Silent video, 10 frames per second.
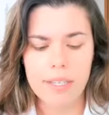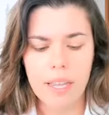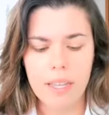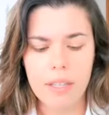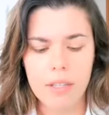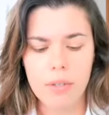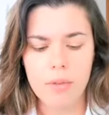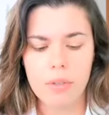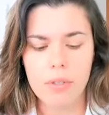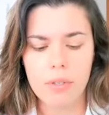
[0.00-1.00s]
sank
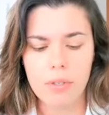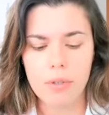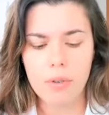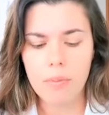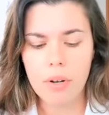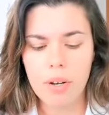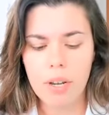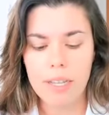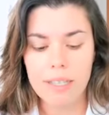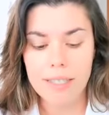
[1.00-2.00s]
into a
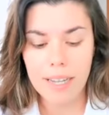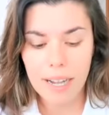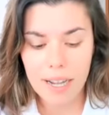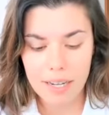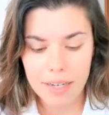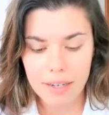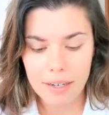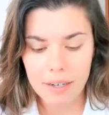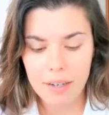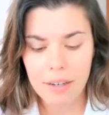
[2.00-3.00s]
stupor and died